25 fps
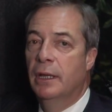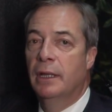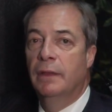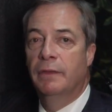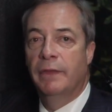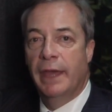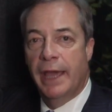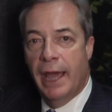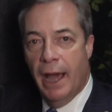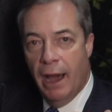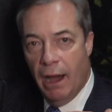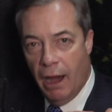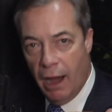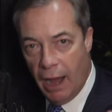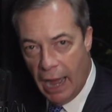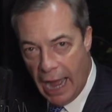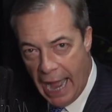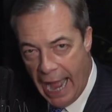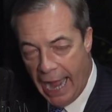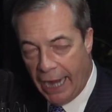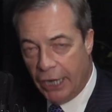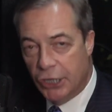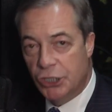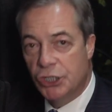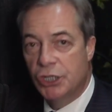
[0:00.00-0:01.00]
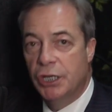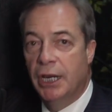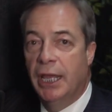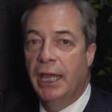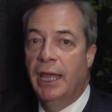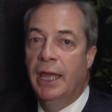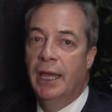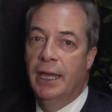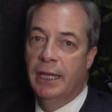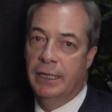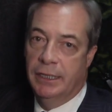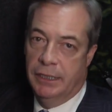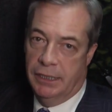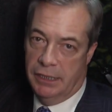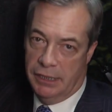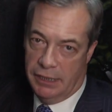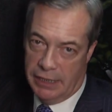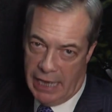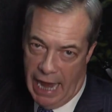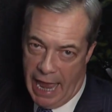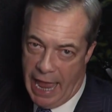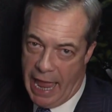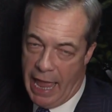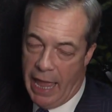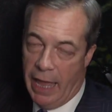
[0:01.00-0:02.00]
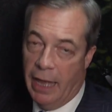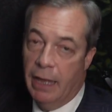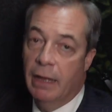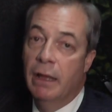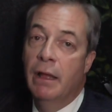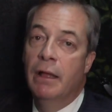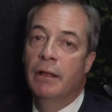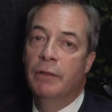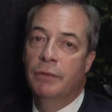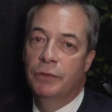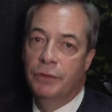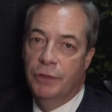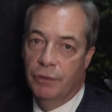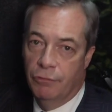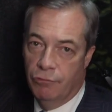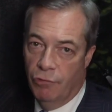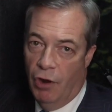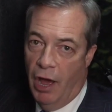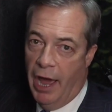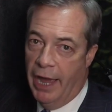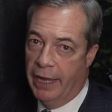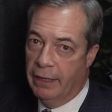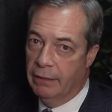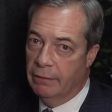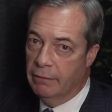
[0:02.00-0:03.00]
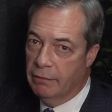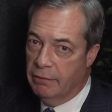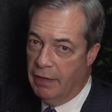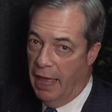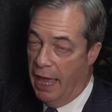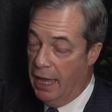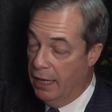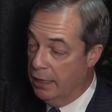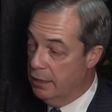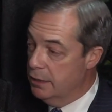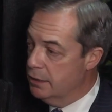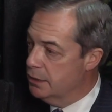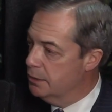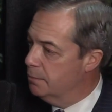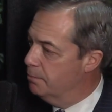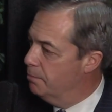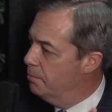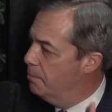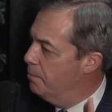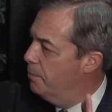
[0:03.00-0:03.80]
they are actually saying the right things.